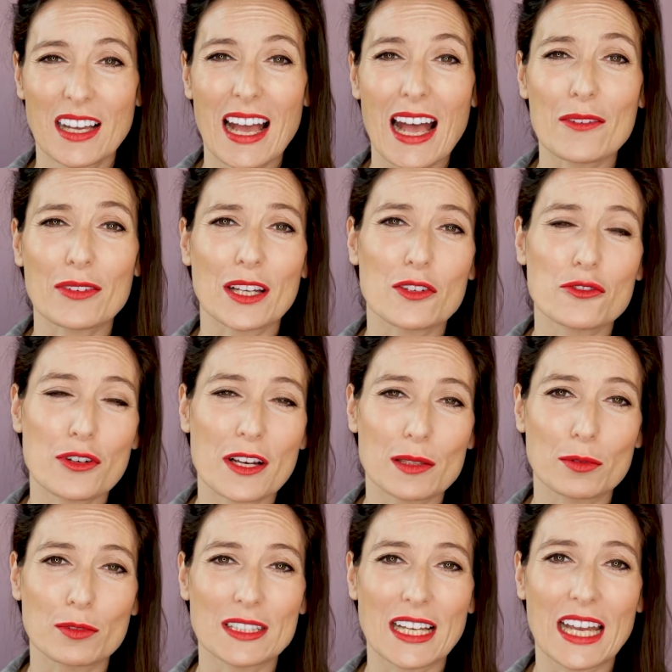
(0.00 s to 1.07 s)
Have an
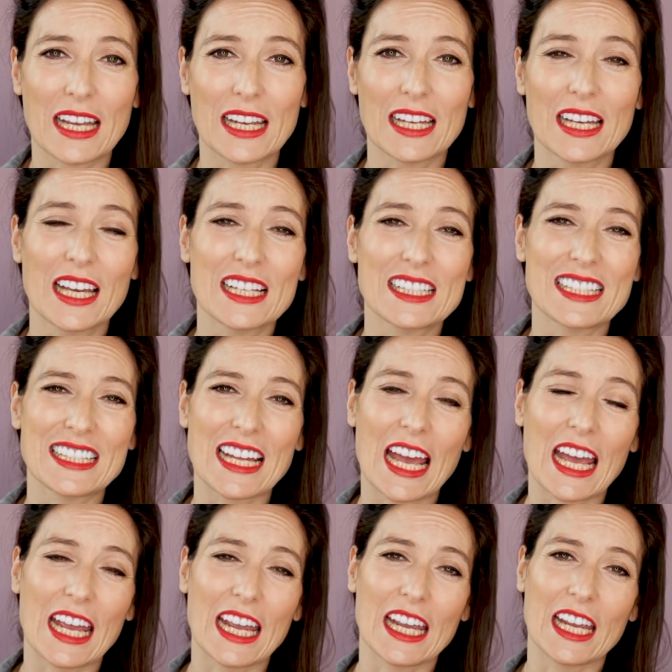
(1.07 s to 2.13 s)
incredible day
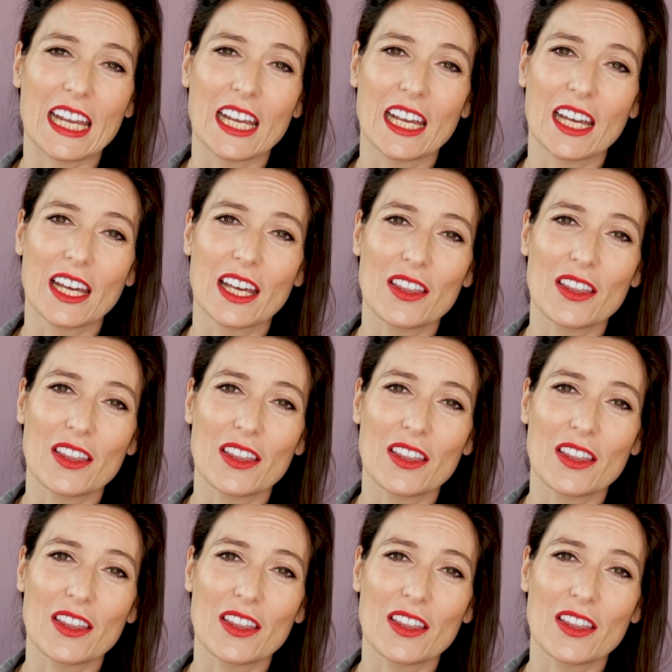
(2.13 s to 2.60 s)
today,